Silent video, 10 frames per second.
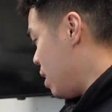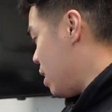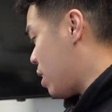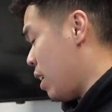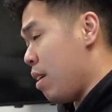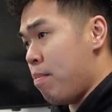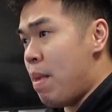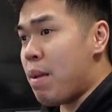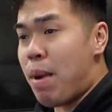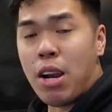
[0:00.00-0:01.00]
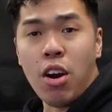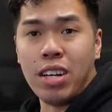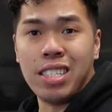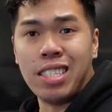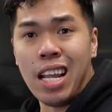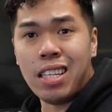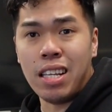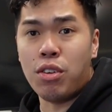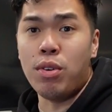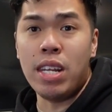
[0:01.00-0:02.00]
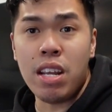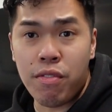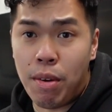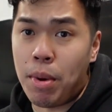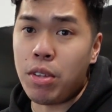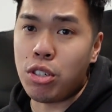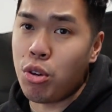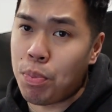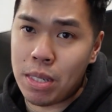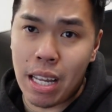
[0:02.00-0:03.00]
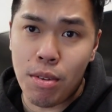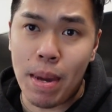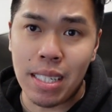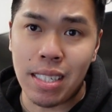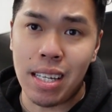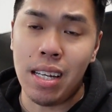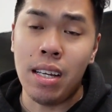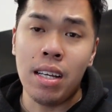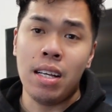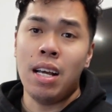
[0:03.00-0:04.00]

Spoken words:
is going to make my car distinct and unique from other Supras that you might see.